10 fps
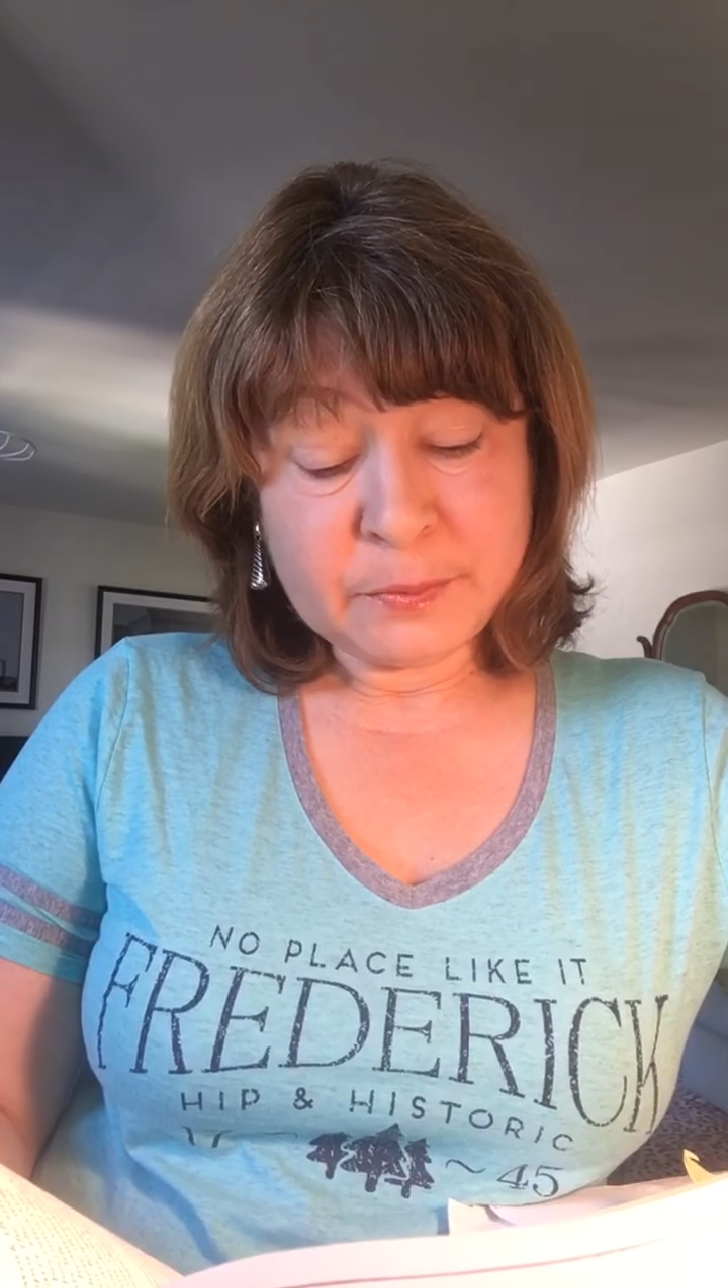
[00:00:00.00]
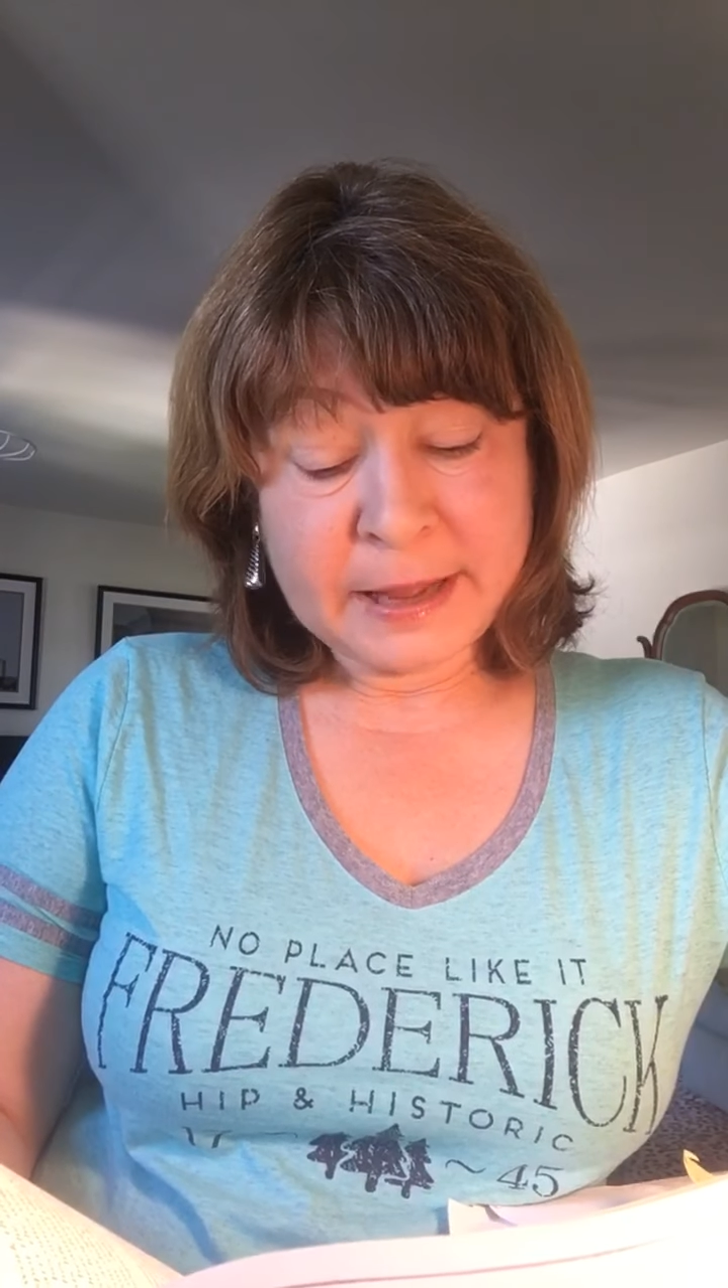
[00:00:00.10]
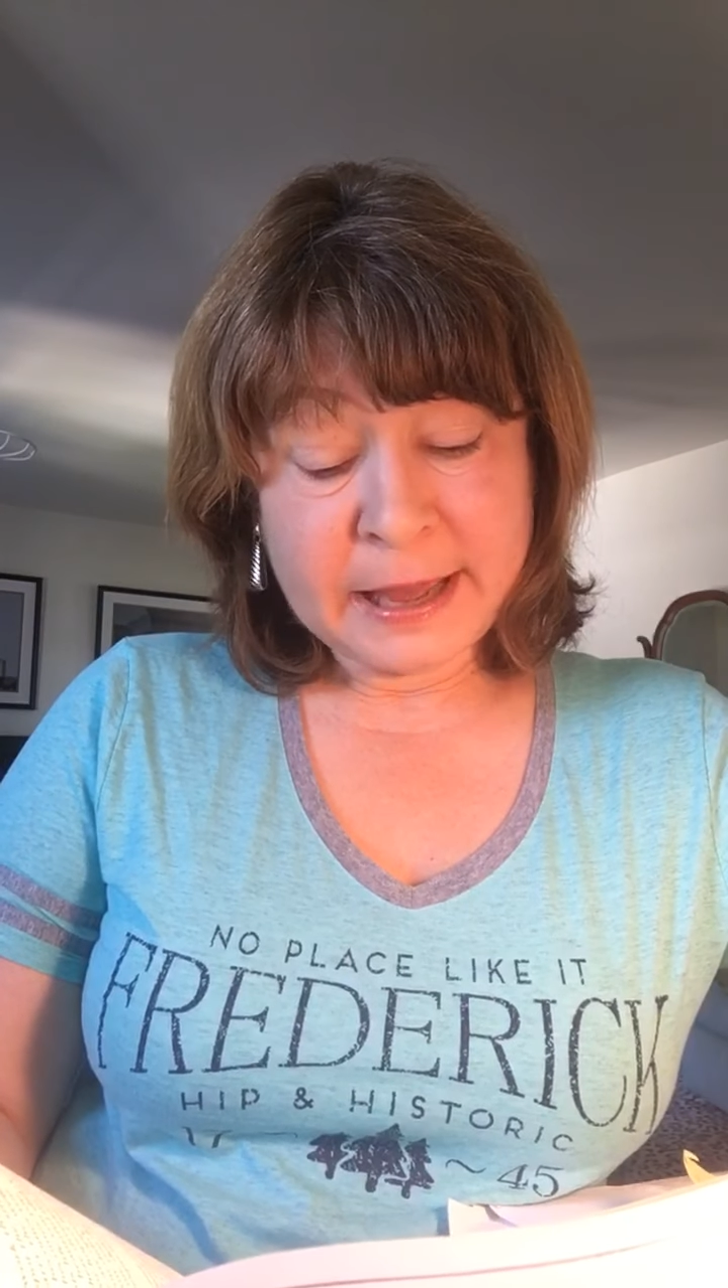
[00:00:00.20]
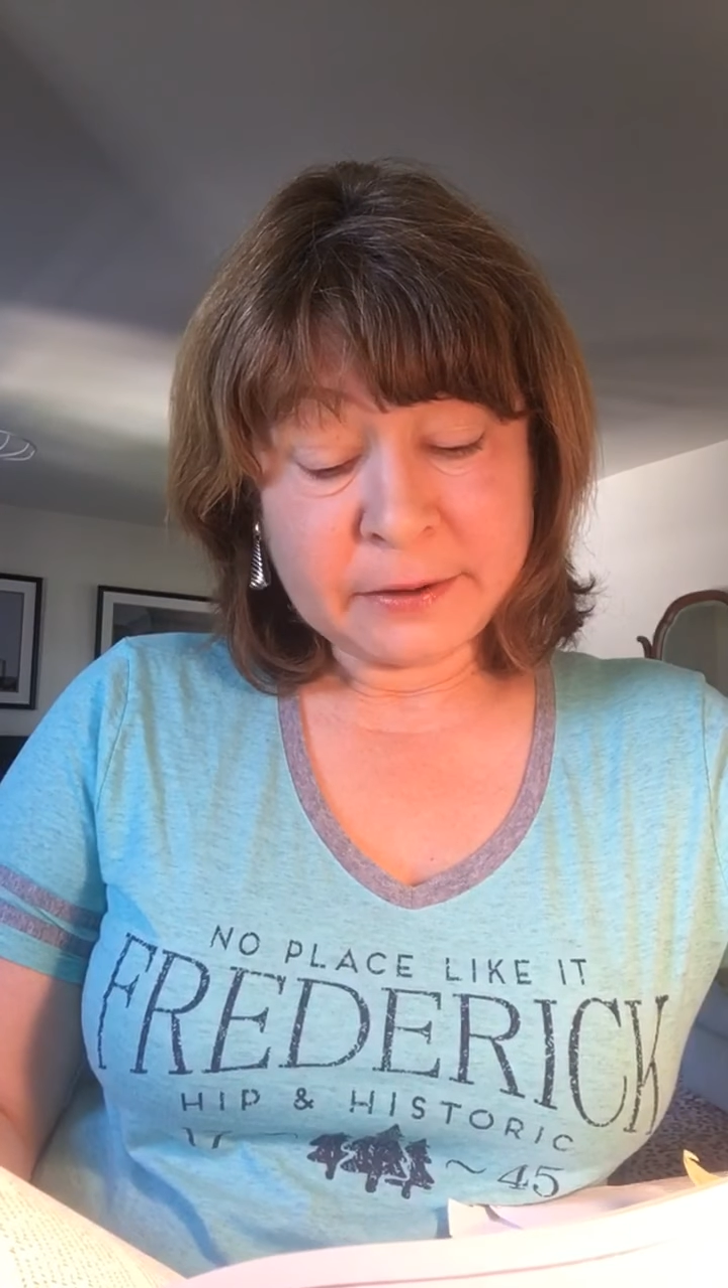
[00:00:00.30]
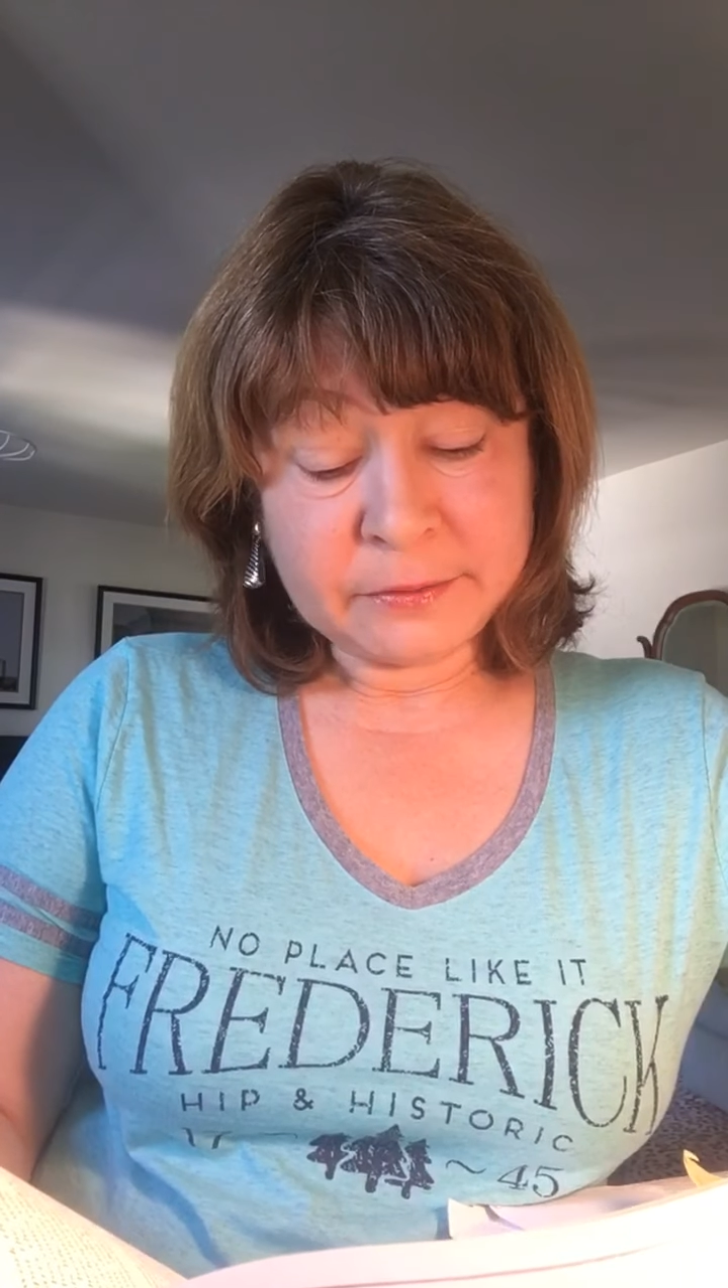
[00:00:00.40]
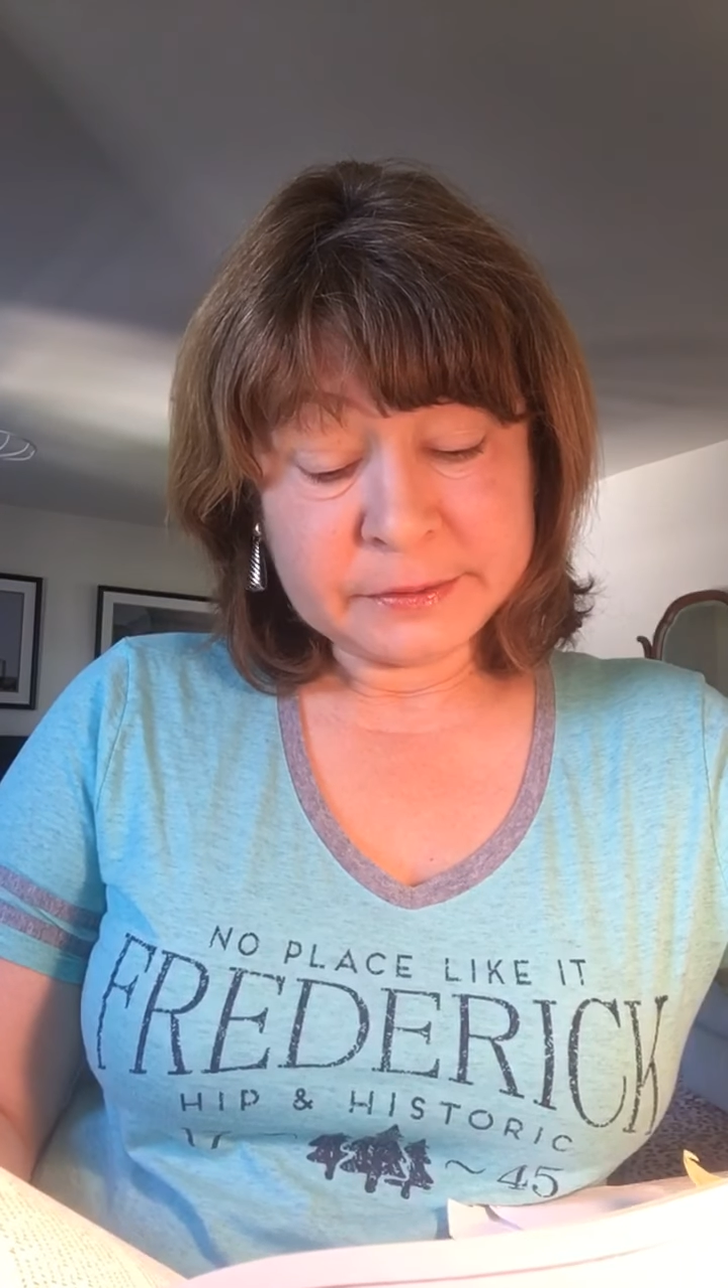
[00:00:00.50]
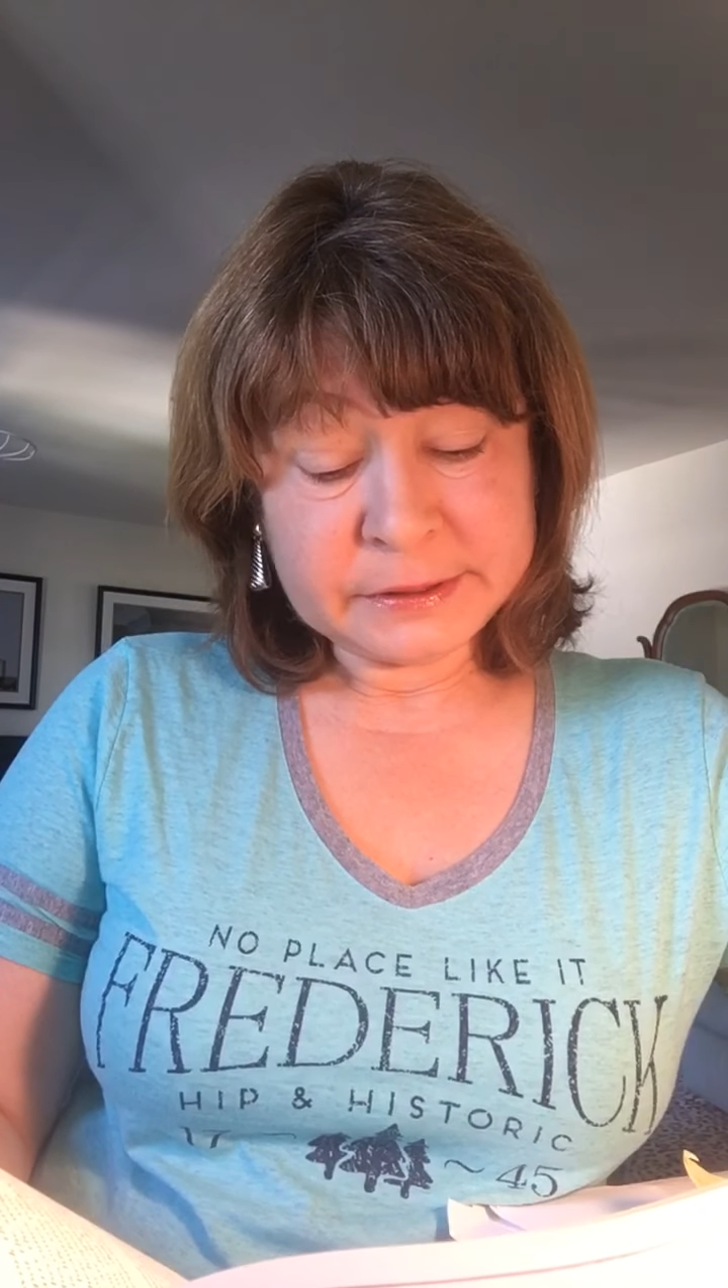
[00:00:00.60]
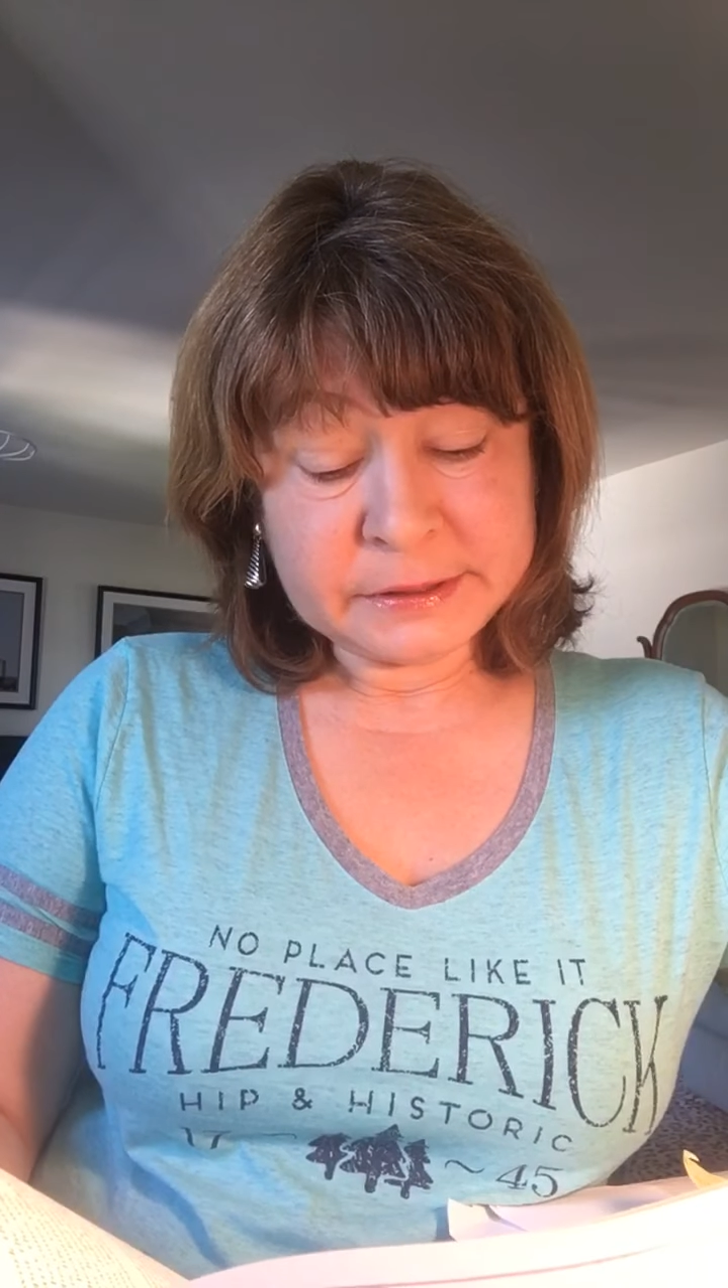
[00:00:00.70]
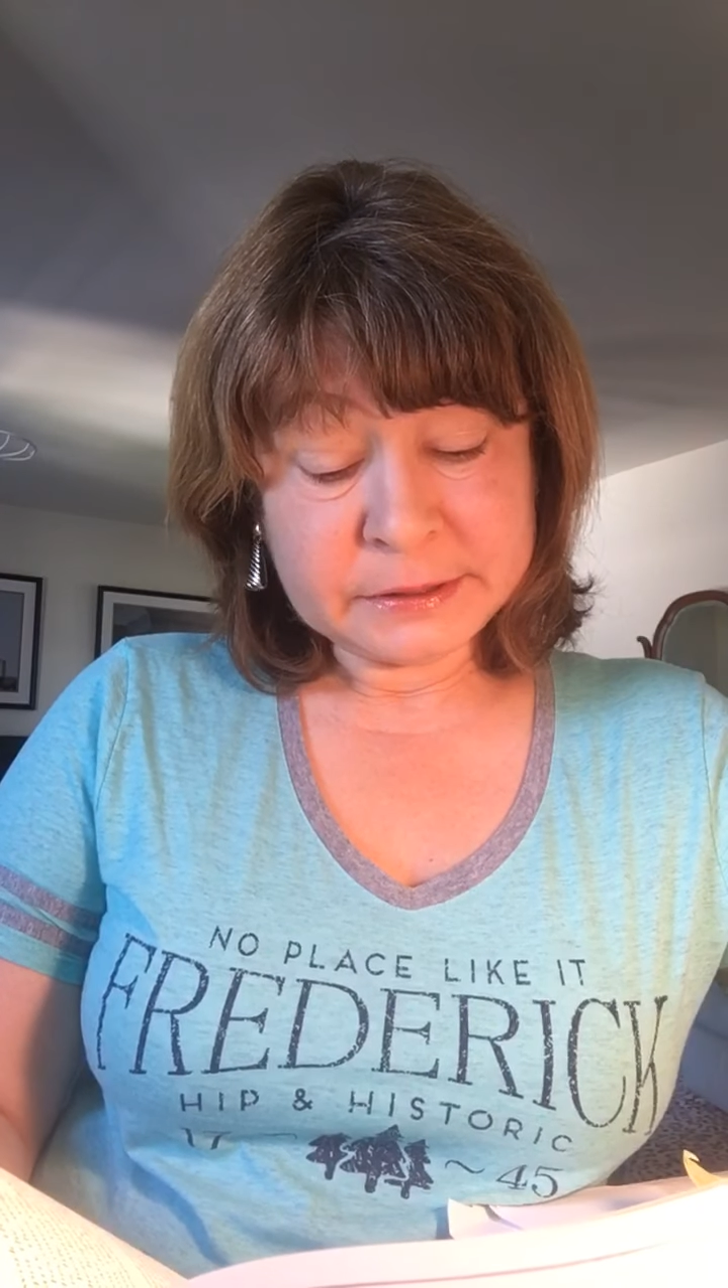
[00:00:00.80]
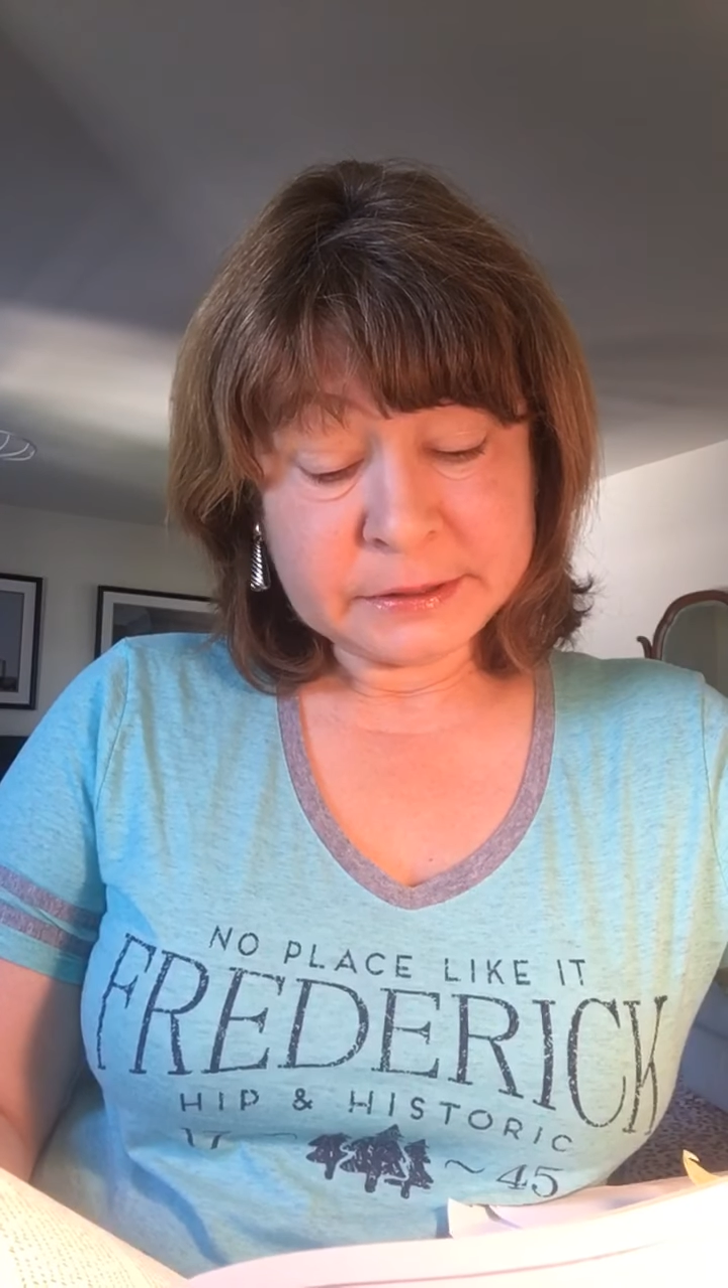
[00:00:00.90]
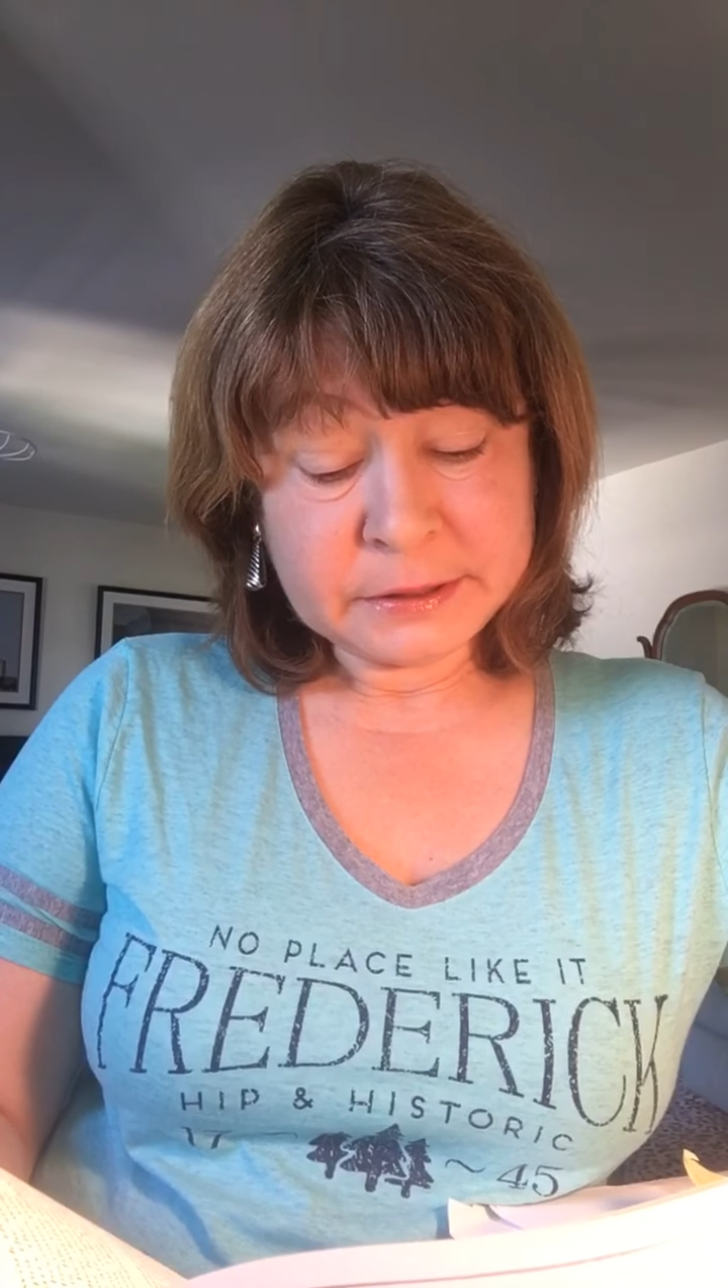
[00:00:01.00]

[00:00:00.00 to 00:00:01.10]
battles,